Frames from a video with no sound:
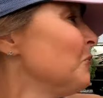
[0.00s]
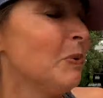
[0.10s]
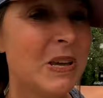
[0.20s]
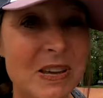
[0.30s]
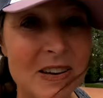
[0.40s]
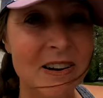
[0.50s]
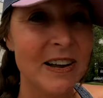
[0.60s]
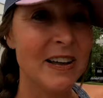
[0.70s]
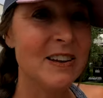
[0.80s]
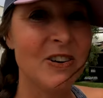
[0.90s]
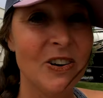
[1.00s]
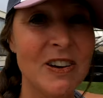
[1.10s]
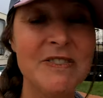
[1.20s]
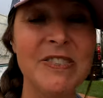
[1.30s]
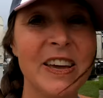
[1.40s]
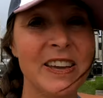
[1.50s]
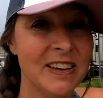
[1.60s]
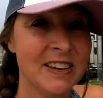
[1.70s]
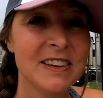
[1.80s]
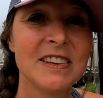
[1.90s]
we are headed off
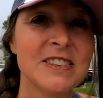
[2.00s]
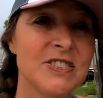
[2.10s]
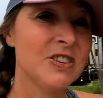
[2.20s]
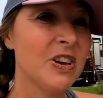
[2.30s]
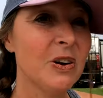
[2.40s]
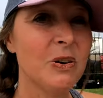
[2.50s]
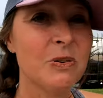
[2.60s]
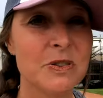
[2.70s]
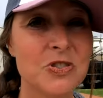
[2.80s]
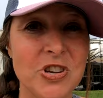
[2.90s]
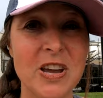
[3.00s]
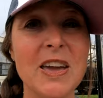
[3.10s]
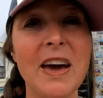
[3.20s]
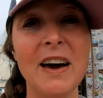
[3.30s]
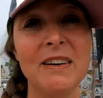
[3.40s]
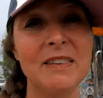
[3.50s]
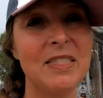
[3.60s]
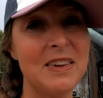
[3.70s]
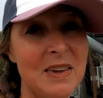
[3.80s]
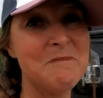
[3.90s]
to go check out
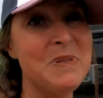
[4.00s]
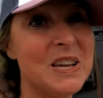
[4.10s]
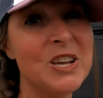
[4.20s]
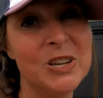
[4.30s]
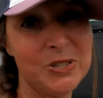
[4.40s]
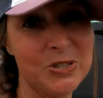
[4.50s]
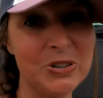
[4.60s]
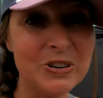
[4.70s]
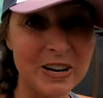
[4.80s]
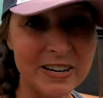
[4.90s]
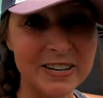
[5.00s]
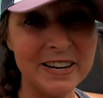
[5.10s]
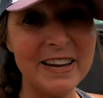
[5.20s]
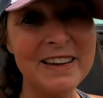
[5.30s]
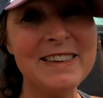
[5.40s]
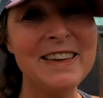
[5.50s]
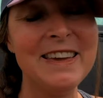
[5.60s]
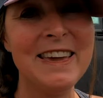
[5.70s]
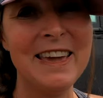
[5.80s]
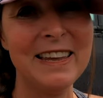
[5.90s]
the Big Sur area
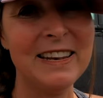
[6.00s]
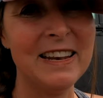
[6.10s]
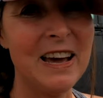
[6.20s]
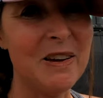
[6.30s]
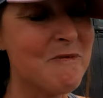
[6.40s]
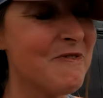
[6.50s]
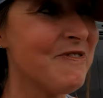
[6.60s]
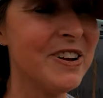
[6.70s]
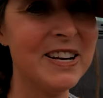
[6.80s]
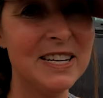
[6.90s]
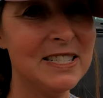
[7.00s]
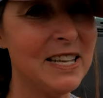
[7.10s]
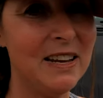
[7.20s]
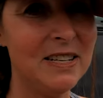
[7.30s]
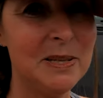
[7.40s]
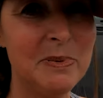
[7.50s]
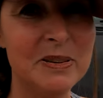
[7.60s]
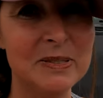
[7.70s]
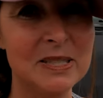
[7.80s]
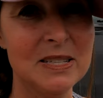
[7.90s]
and I'm very excited to be
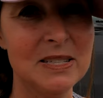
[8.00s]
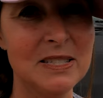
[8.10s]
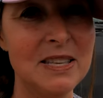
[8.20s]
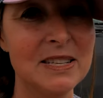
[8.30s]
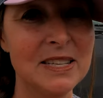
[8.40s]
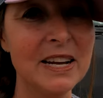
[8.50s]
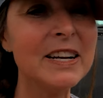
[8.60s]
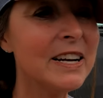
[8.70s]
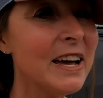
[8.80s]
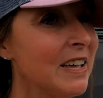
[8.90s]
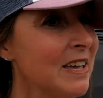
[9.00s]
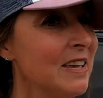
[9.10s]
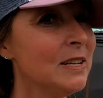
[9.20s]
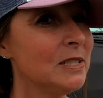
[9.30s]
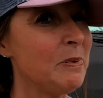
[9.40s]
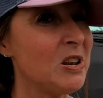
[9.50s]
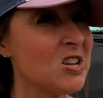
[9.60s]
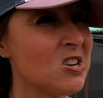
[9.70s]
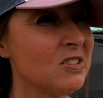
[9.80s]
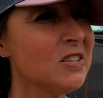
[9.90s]
able to see this area. It's been
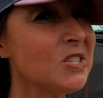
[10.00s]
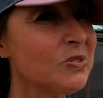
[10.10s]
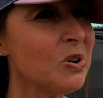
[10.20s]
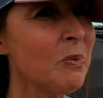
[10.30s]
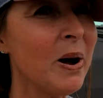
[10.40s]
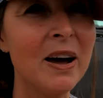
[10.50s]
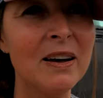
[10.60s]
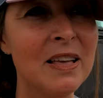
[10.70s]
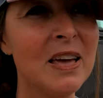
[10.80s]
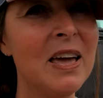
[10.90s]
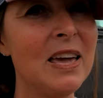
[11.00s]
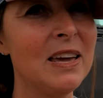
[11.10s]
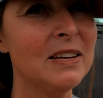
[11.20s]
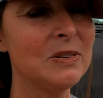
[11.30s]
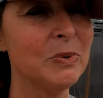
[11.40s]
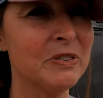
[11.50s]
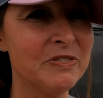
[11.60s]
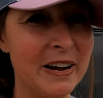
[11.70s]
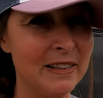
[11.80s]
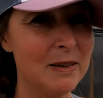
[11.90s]
on our list for a while and we're
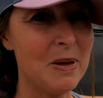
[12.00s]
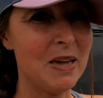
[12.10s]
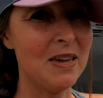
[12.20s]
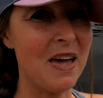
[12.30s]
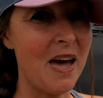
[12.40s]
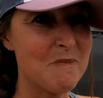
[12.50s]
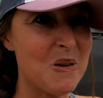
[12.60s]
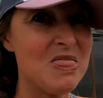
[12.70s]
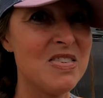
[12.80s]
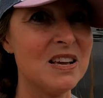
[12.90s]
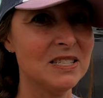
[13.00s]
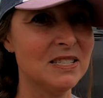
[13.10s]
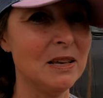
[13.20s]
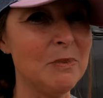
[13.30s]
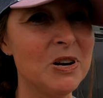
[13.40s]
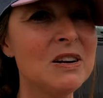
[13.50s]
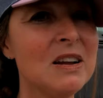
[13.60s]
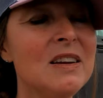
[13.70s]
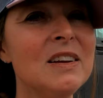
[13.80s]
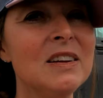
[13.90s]
finally making it happen this summer.
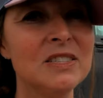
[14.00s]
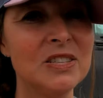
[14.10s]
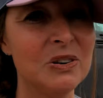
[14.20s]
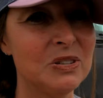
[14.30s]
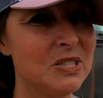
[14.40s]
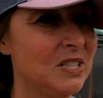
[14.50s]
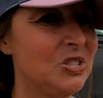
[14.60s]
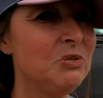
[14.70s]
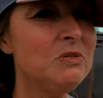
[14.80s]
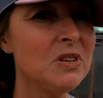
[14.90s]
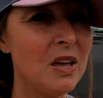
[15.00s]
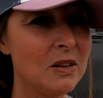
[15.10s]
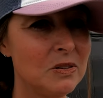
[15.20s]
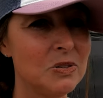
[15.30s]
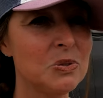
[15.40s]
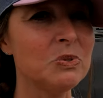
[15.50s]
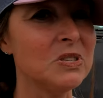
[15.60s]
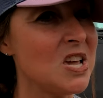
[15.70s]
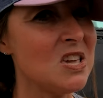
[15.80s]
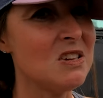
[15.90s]
So stay tuned and we'll
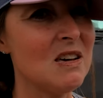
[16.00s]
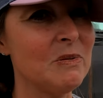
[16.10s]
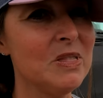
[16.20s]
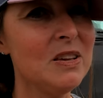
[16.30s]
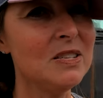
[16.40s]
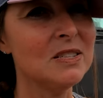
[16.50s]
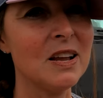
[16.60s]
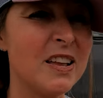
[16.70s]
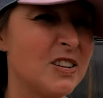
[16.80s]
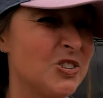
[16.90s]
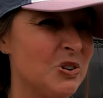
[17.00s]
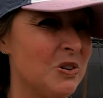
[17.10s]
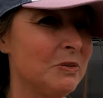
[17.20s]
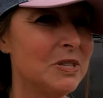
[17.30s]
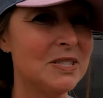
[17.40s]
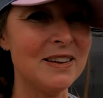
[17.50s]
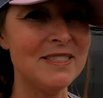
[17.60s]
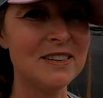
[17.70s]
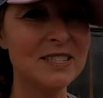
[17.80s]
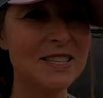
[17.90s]
take you along with us and kind of show you what's down there to